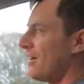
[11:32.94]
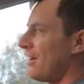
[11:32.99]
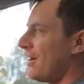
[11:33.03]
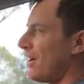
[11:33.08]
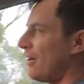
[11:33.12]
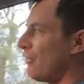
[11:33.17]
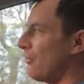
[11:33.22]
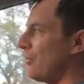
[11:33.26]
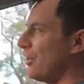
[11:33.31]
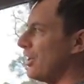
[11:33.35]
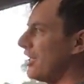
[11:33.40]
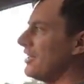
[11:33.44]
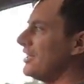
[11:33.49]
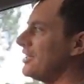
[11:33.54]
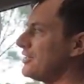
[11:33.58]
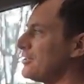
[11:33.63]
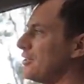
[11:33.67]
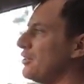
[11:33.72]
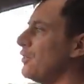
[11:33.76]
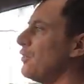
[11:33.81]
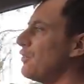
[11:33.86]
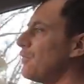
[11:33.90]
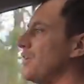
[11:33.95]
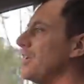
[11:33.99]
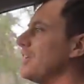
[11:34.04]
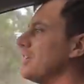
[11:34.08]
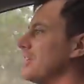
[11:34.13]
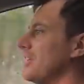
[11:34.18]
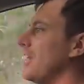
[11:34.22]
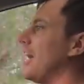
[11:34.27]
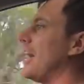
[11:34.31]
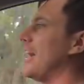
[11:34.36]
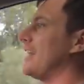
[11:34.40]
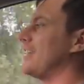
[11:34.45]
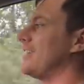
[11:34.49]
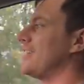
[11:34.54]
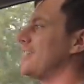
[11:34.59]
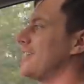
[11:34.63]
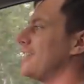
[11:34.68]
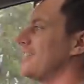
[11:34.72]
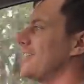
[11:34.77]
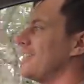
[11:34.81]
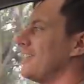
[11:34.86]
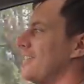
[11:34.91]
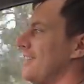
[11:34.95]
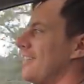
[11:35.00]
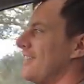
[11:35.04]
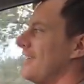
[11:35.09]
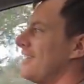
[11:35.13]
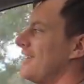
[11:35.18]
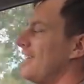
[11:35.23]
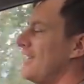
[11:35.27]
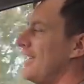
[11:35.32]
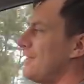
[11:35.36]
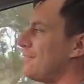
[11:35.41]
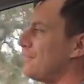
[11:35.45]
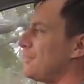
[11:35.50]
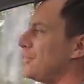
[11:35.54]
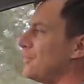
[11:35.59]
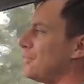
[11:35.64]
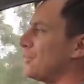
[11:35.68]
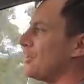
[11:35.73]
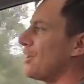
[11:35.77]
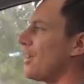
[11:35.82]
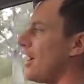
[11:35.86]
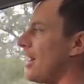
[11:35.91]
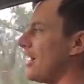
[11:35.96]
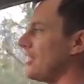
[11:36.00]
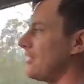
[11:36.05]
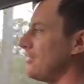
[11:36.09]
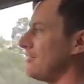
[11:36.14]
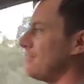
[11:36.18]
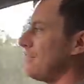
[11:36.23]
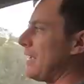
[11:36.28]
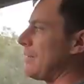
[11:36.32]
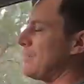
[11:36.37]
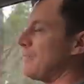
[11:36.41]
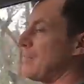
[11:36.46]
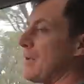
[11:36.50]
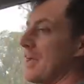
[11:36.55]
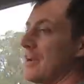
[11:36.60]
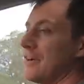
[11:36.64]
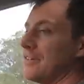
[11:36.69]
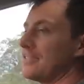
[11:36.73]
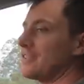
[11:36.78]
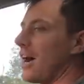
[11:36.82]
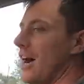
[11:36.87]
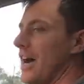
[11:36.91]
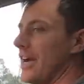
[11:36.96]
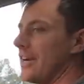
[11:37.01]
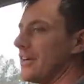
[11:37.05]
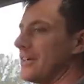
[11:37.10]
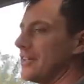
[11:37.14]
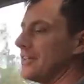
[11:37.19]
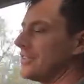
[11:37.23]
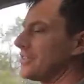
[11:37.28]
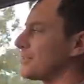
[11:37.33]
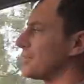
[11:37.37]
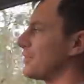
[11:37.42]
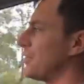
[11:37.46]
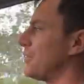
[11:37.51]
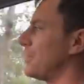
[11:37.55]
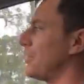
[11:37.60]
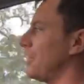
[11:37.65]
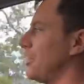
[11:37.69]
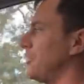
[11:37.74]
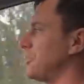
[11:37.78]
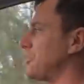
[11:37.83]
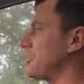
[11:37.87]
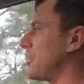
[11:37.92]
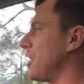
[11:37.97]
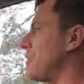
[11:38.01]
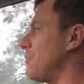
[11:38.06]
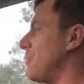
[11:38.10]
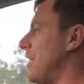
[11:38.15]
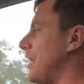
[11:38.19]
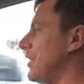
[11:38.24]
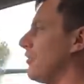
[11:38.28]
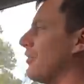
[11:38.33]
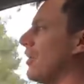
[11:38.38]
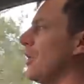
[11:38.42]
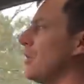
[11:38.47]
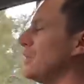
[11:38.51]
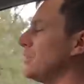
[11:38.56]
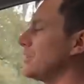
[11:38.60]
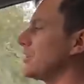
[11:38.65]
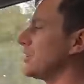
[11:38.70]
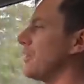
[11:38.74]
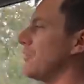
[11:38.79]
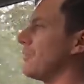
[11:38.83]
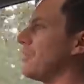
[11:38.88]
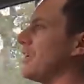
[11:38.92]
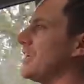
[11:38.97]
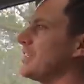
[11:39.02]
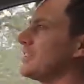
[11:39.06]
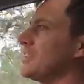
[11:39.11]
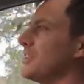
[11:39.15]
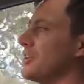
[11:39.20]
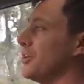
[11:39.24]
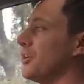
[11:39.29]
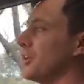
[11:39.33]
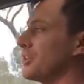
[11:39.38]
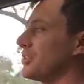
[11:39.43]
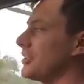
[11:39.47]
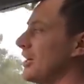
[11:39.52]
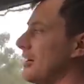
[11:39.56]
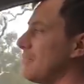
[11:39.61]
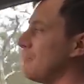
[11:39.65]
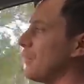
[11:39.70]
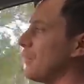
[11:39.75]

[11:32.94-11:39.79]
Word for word: I really do feel like if you got maybe better tires or you're just on a better road surface and you hooked up